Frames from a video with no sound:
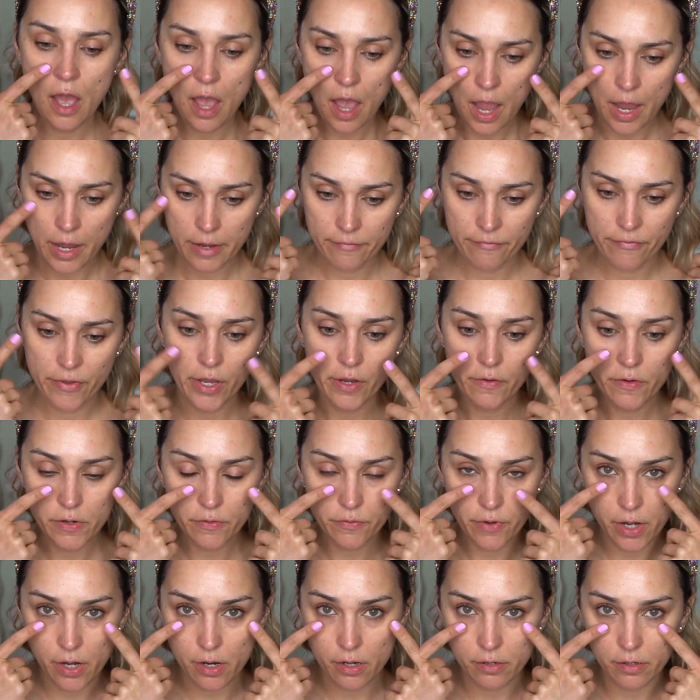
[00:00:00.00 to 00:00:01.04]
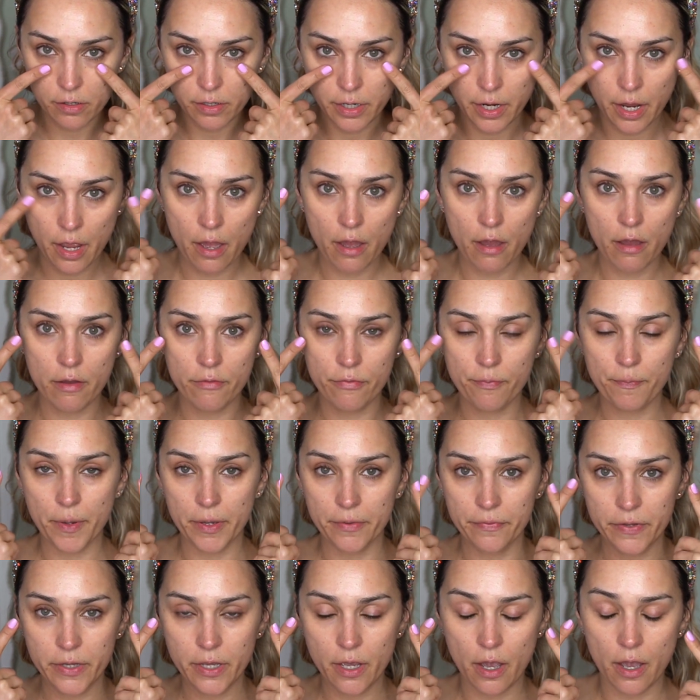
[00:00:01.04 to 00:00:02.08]
I very rarely have
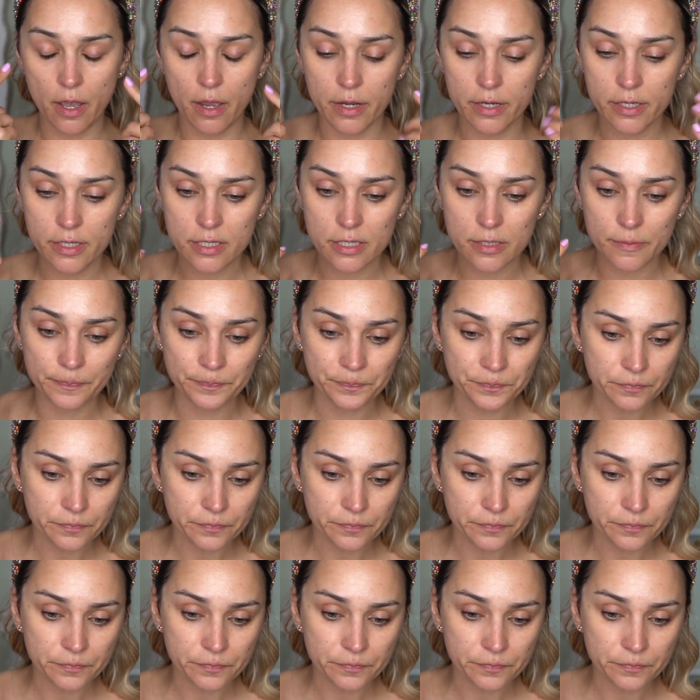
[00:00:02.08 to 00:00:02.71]
puffy eyes.